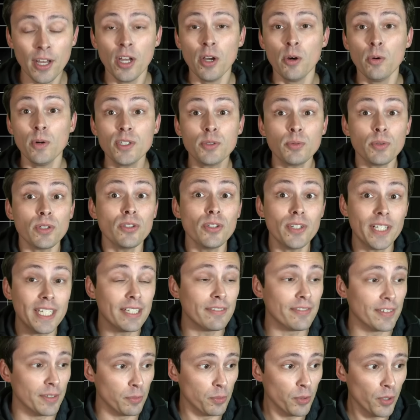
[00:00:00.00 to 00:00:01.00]
which will look
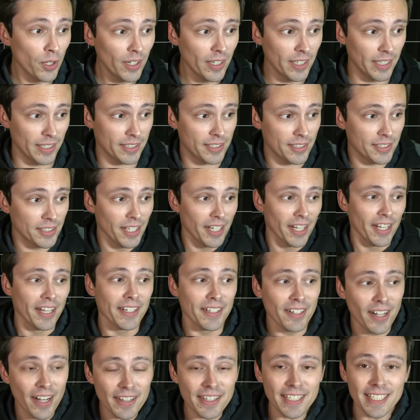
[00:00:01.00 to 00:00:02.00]
even worse.
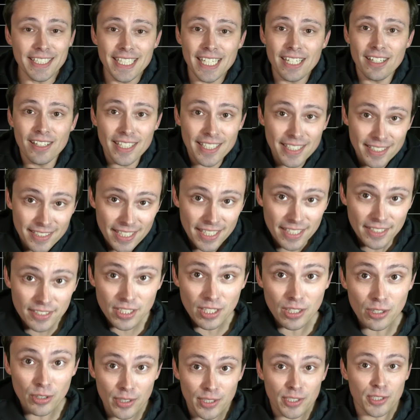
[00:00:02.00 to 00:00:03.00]
Not that DLSS
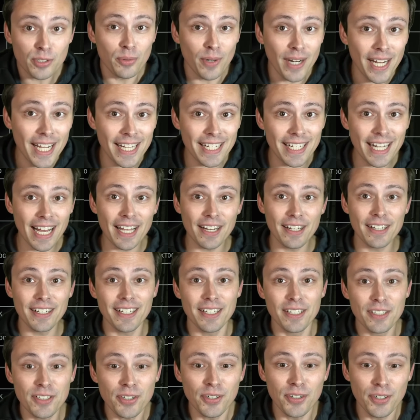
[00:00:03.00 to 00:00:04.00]
looks great at an
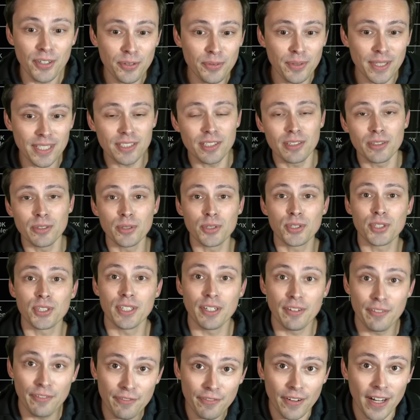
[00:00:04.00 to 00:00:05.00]
internal resolution
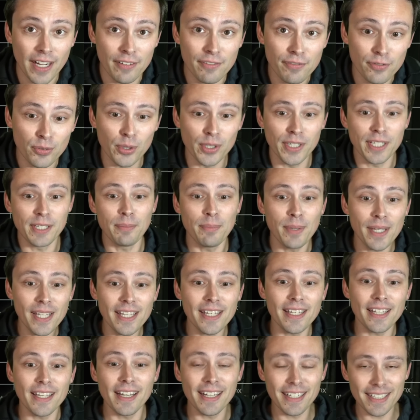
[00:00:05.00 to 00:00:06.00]
of
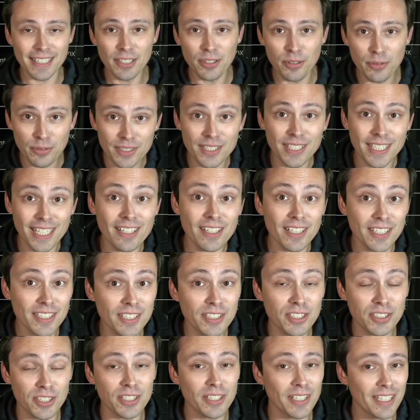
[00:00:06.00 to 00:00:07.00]
540p. Uh, you know,
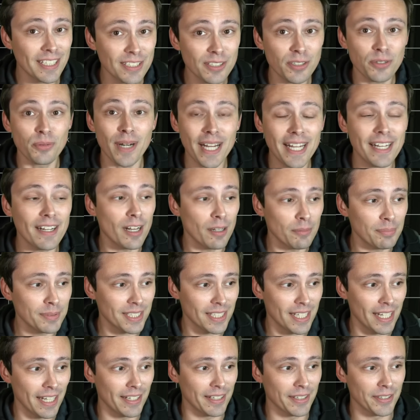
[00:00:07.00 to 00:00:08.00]
DLSS is a great
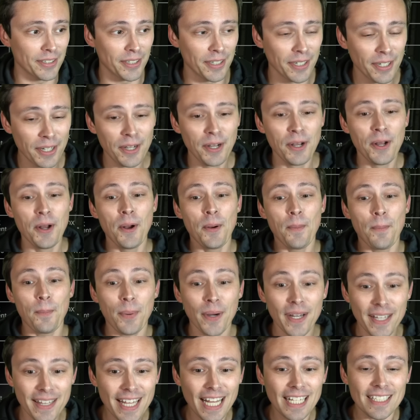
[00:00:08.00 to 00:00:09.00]
upscaler,
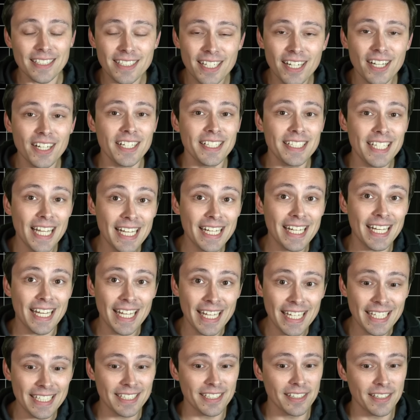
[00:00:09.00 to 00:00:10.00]
but that's gonna take a
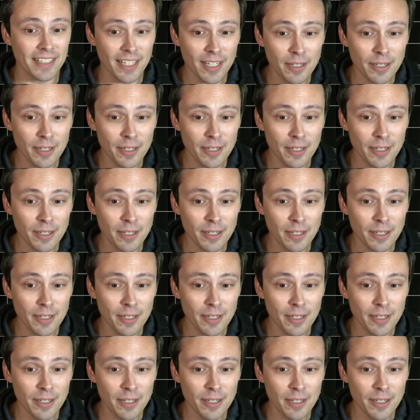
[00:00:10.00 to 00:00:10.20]
hit to the